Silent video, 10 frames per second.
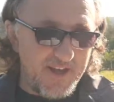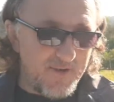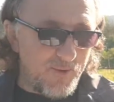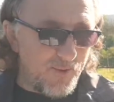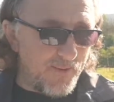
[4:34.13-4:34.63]

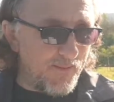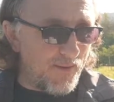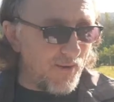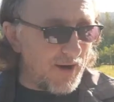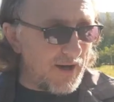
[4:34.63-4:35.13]
You
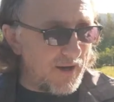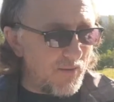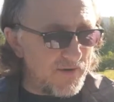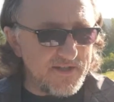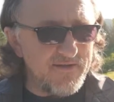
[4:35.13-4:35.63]
remember,
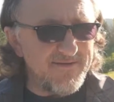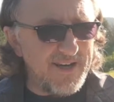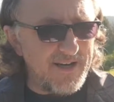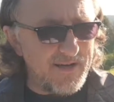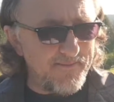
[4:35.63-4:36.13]

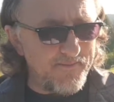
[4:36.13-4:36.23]
I